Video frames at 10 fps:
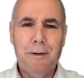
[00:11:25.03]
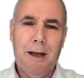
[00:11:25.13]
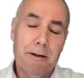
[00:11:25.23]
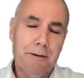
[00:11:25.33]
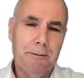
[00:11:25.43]

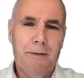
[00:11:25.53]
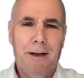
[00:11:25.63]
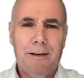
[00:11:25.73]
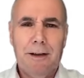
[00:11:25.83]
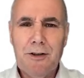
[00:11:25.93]
And
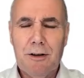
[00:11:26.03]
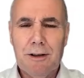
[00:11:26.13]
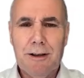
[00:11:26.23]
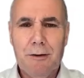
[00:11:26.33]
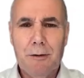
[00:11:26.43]
they
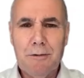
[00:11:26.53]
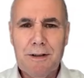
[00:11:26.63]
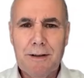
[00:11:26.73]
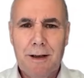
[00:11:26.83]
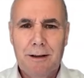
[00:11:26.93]
certainly
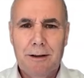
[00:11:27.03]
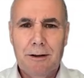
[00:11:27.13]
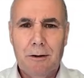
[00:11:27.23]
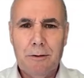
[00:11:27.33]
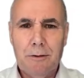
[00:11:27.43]
always,
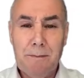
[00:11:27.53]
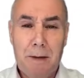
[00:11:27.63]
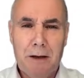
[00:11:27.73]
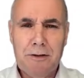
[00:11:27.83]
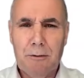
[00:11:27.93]

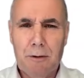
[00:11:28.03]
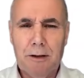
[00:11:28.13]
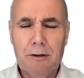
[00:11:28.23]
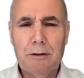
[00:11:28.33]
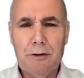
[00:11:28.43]
espouse the
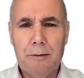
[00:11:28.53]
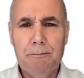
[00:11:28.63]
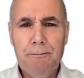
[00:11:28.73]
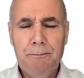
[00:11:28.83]
right culture.